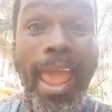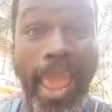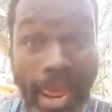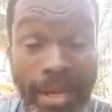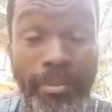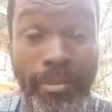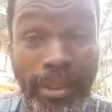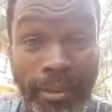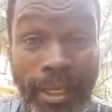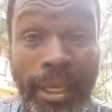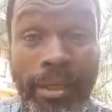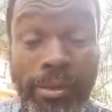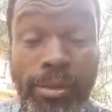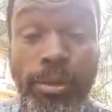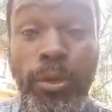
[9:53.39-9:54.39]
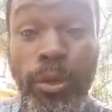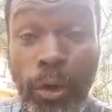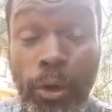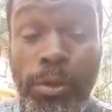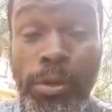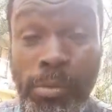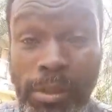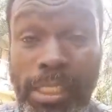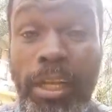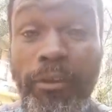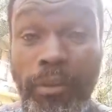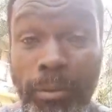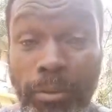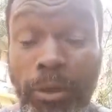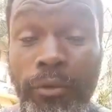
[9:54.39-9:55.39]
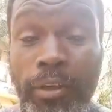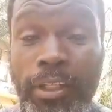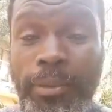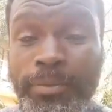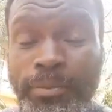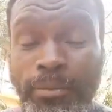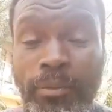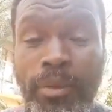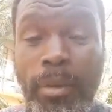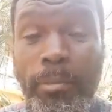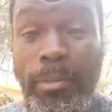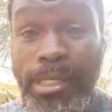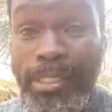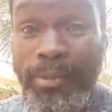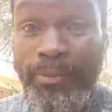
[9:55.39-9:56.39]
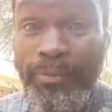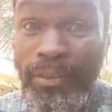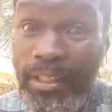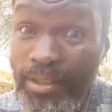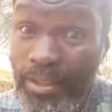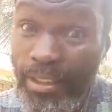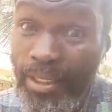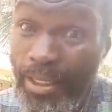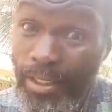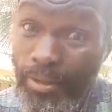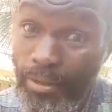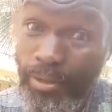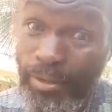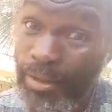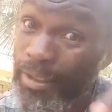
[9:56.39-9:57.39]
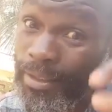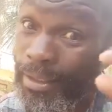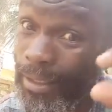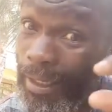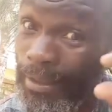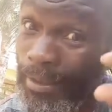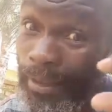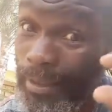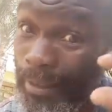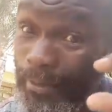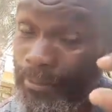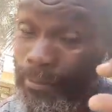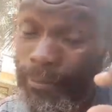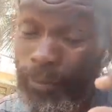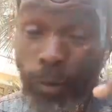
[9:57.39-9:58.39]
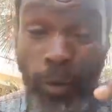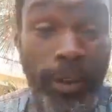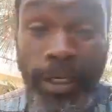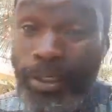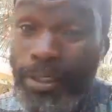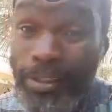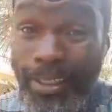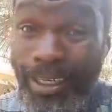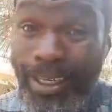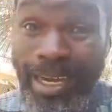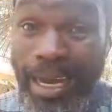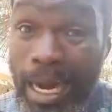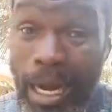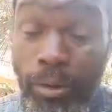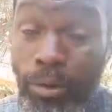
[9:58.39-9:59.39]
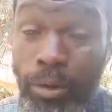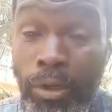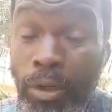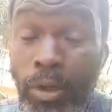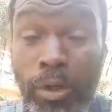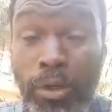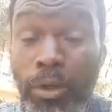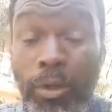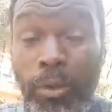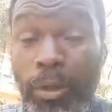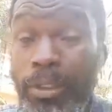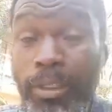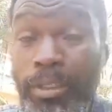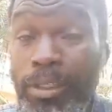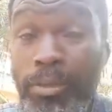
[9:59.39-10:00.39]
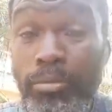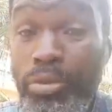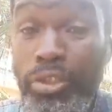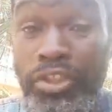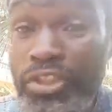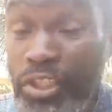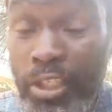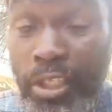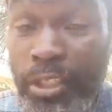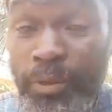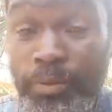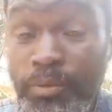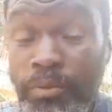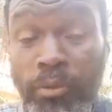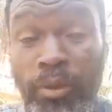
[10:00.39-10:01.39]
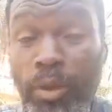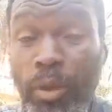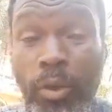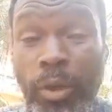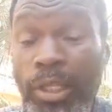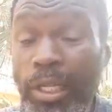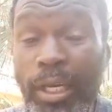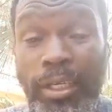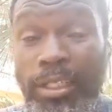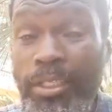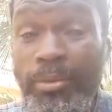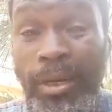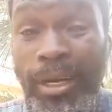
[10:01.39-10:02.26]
Anybody else who calls himself a prophet must fit into this criteria, whether it is Likau, or whether it is Bushiri, or whether it is